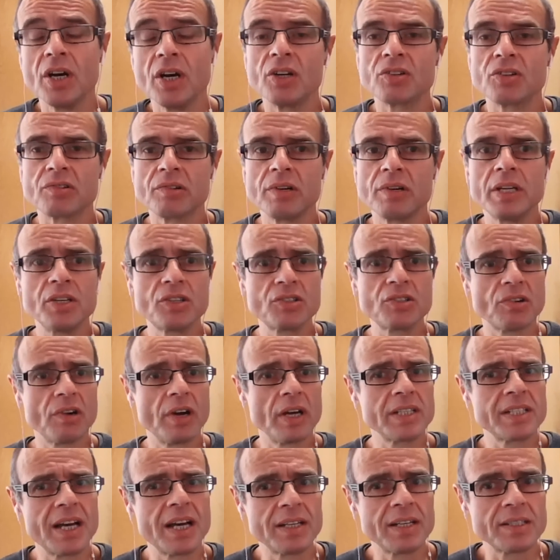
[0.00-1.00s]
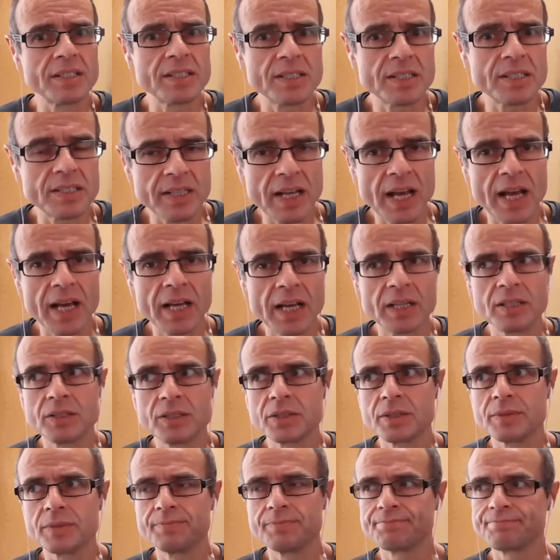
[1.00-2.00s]
and really trying to
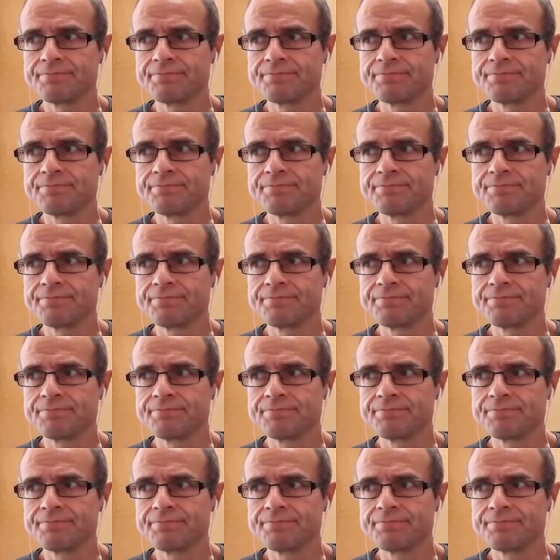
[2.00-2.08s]
understand